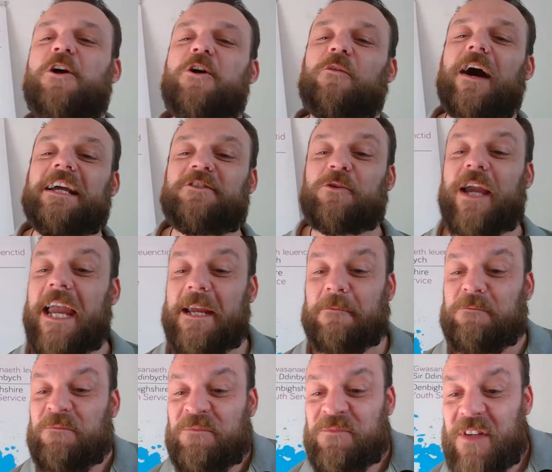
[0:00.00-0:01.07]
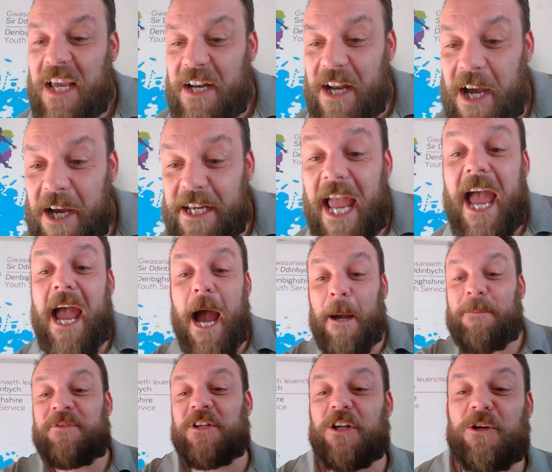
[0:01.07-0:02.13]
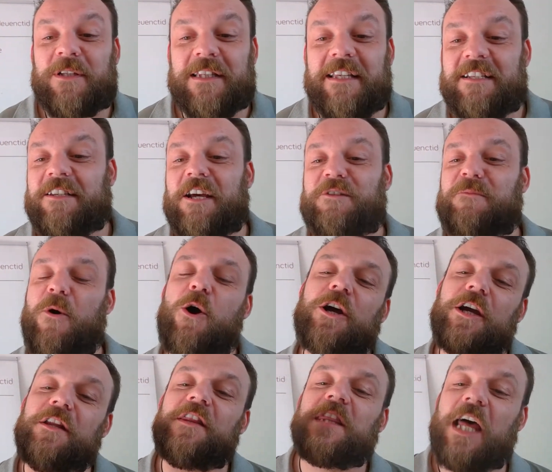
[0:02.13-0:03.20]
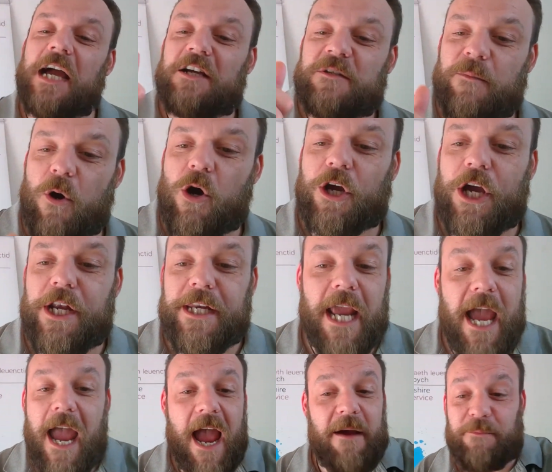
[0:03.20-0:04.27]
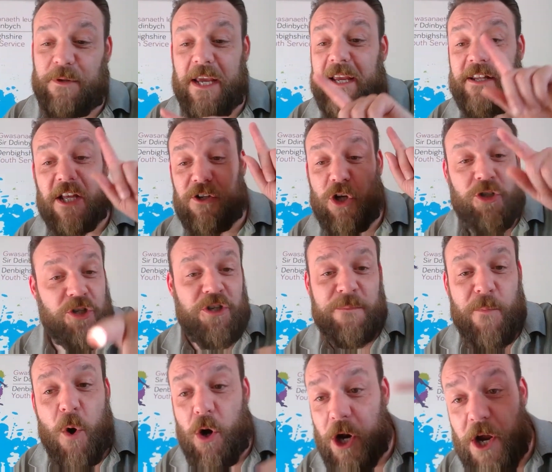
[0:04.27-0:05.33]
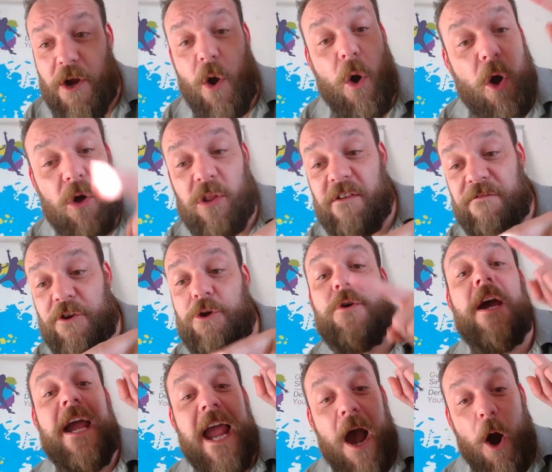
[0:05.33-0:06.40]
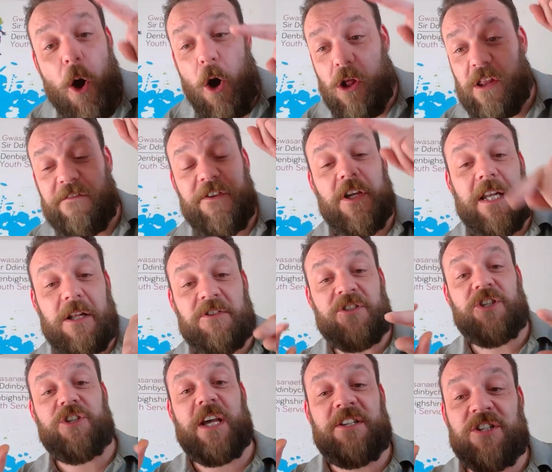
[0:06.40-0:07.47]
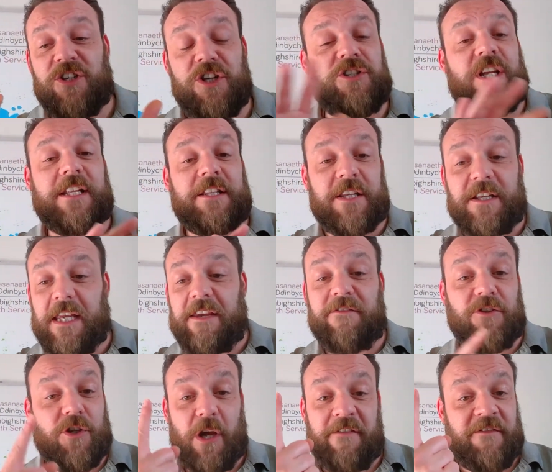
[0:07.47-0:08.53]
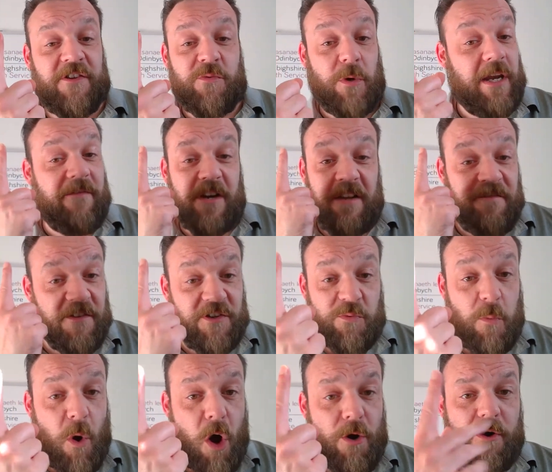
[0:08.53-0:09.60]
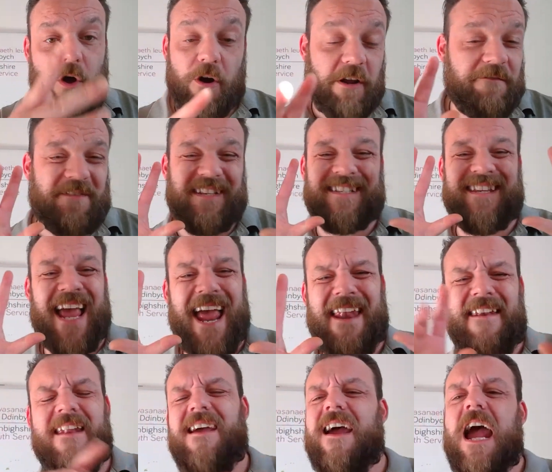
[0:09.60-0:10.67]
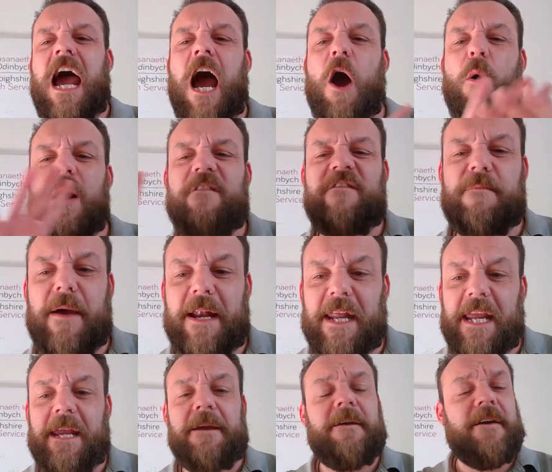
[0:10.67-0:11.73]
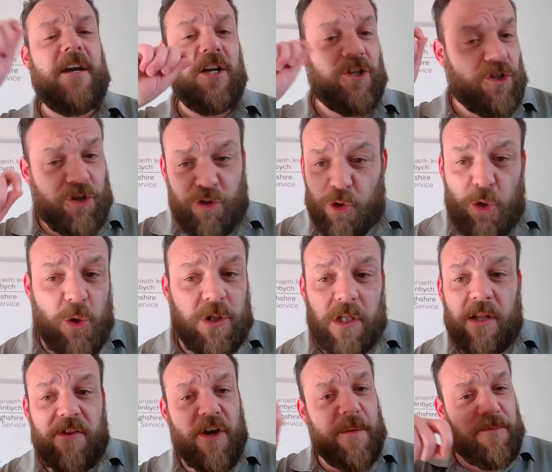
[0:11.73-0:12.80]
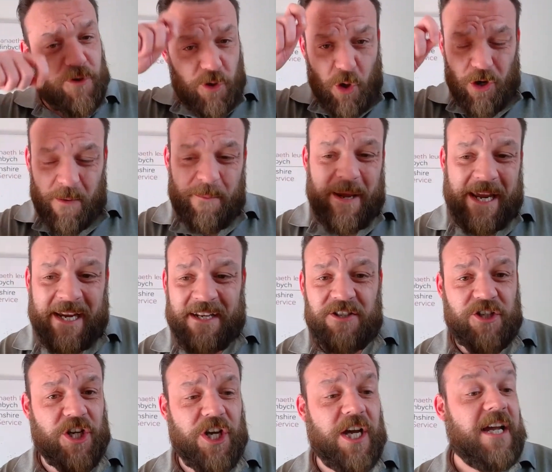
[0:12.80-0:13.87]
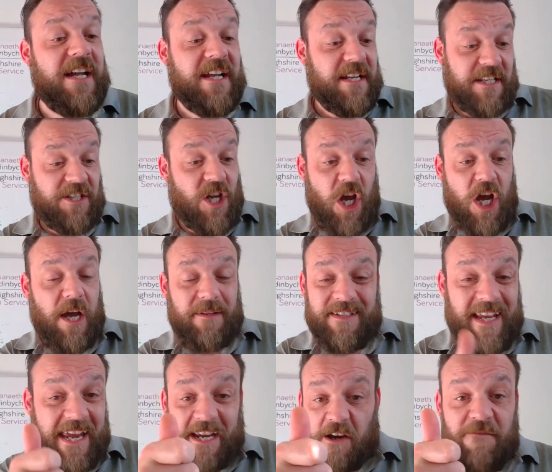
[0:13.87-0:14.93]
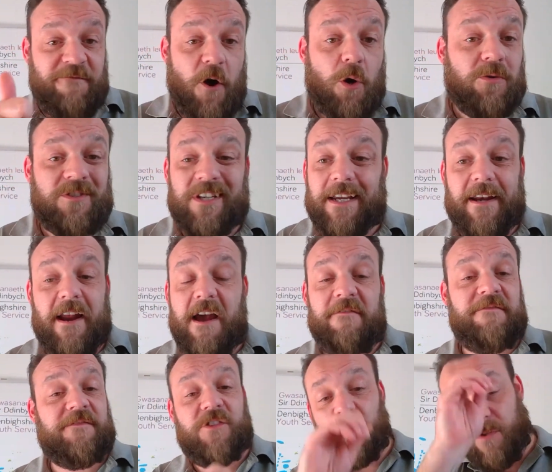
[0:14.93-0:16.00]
Right, okay. Yeah, absolutely, says Morgan. Thanks, Morgan. Yeah, and not just Morgan, all of you. All of your little suggestions, even if it's 1 or if it's 10, however many, just doodle them, draw a picture, take a photograph,